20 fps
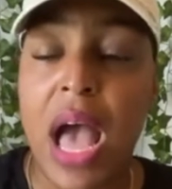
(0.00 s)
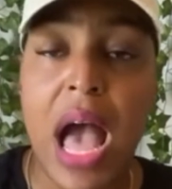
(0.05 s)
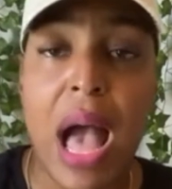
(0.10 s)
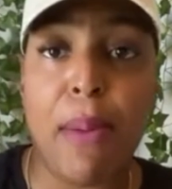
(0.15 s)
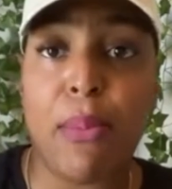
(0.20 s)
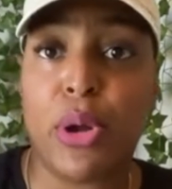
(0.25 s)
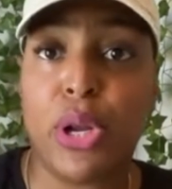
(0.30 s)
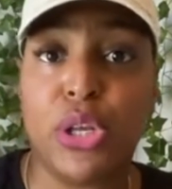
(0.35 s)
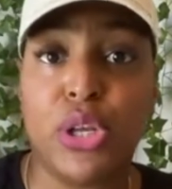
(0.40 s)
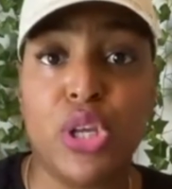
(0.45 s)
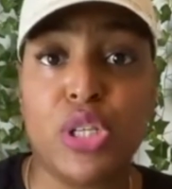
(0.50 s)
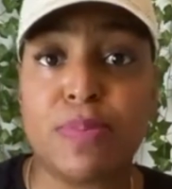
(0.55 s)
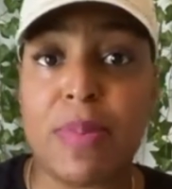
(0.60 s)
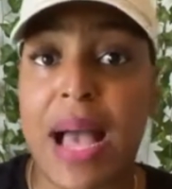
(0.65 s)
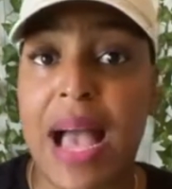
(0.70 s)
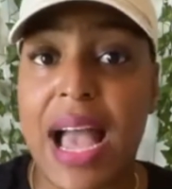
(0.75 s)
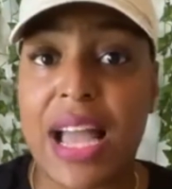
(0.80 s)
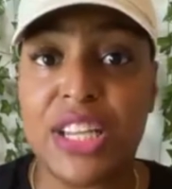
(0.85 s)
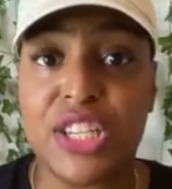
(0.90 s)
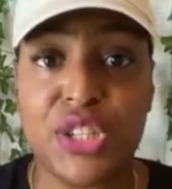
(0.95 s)
I'm going to use
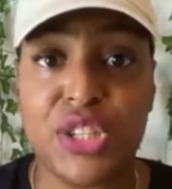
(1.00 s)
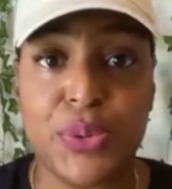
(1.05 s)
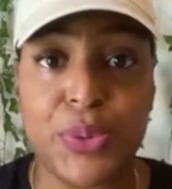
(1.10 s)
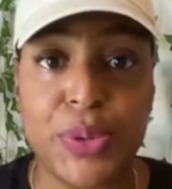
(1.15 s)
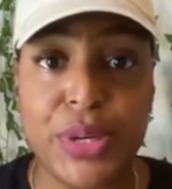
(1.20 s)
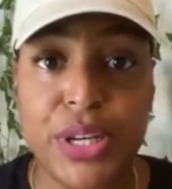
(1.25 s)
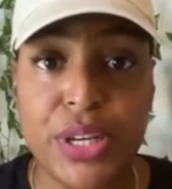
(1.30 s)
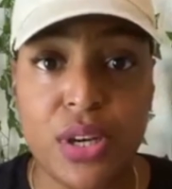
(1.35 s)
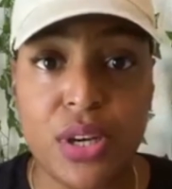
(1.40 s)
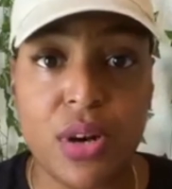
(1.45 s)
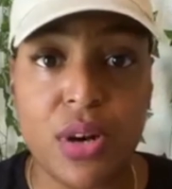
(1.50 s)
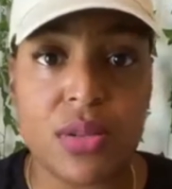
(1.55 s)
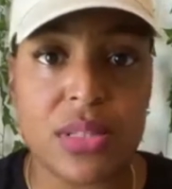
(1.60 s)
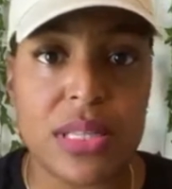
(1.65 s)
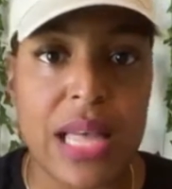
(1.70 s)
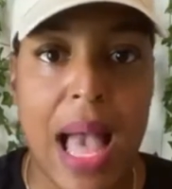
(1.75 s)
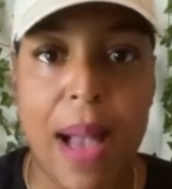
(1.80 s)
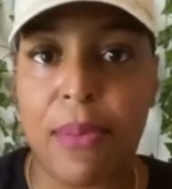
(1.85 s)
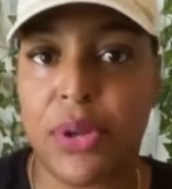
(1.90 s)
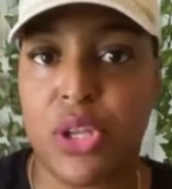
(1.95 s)
my IG
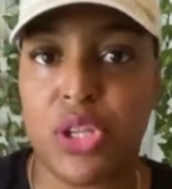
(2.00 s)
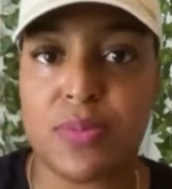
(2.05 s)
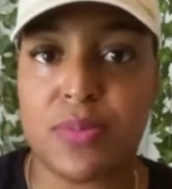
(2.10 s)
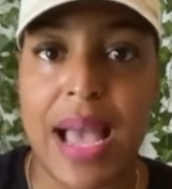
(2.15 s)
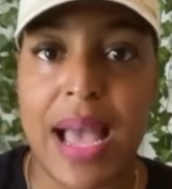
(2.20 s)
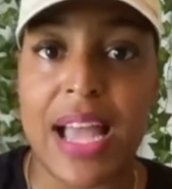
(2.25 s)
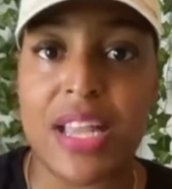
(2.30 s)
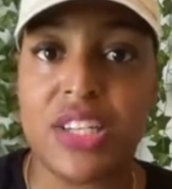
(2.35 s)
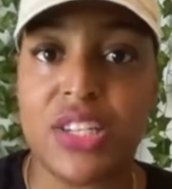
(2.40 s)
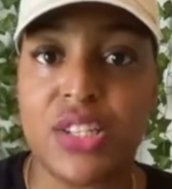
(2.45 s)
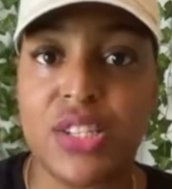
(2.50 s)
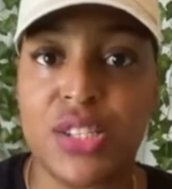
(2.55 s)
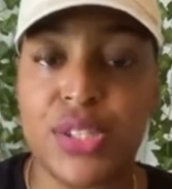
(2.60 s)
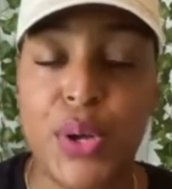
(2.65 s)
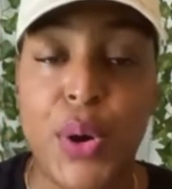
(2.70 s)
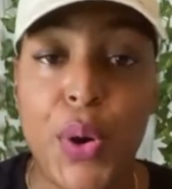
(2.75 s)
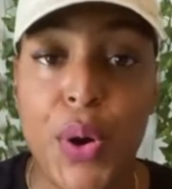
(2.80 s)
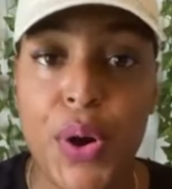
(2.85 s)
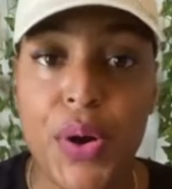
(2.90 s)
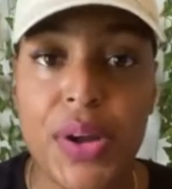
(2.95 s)
Reels. I'm going to use my IG
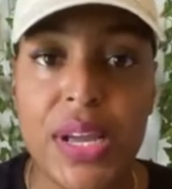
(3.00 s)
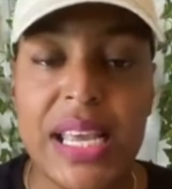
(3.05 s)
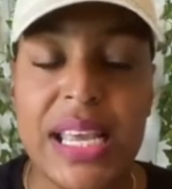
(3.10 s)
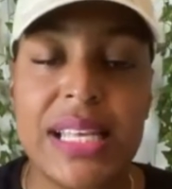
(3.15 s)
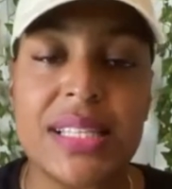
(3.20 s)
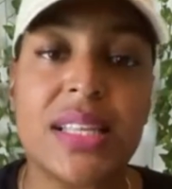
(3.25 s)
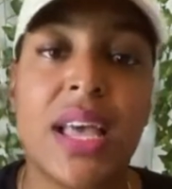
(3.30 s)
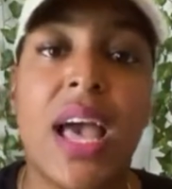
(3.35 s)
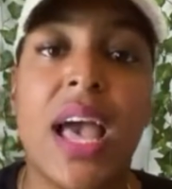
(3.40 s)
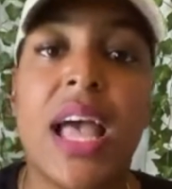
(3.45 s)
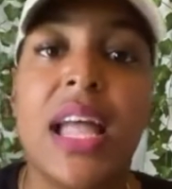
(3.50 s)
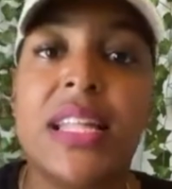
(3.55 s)
Stories.